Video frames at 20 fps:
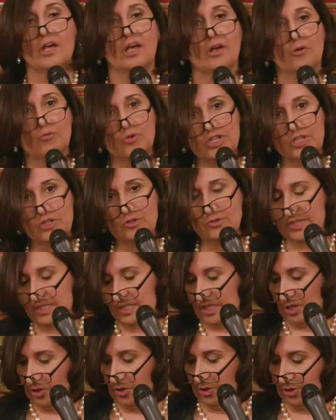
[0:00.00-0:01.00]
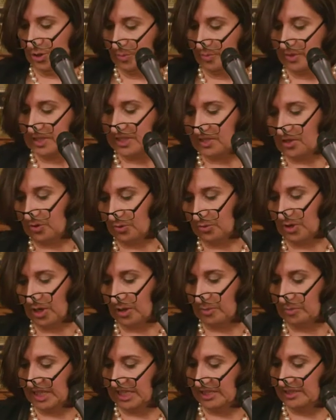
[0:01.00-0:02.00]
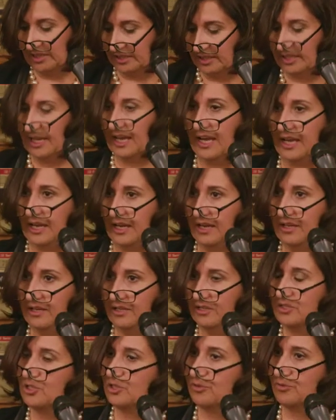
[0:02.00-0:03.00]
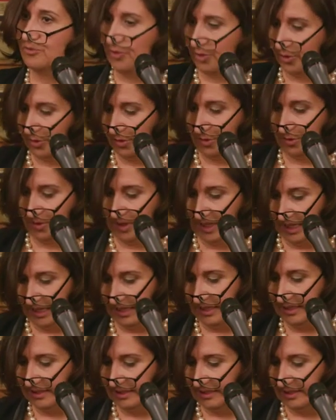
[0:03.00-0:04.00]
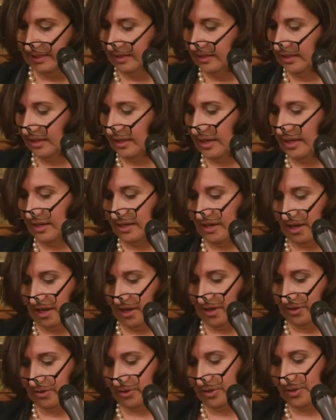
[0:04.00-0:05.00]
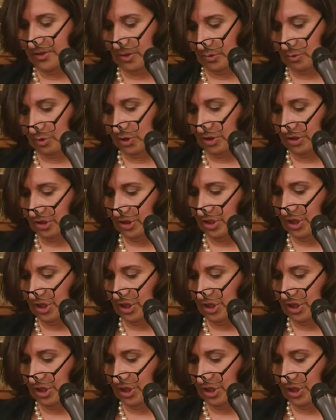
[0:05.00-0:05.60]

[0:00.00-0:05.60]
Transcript: I will use the honor bestowed on me today to further this and other social